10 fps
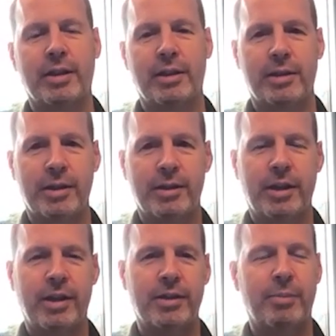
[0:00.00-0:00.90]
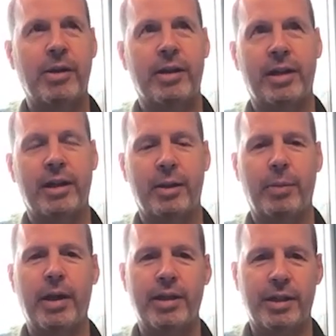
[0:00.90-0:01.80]
And it's uh-huh. it's about getting the
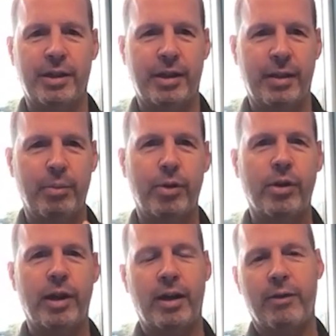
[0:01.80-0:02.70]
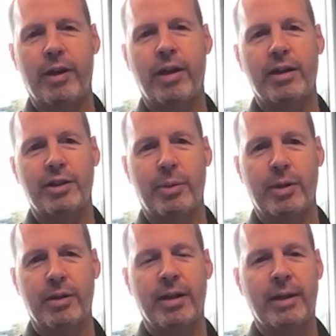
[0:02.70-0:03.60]
patient and that pull out of a
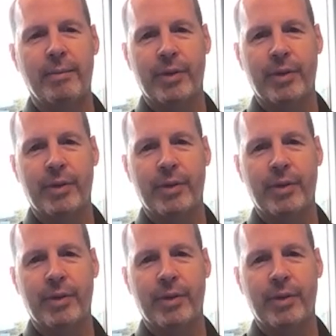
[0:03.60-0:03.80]
hospital,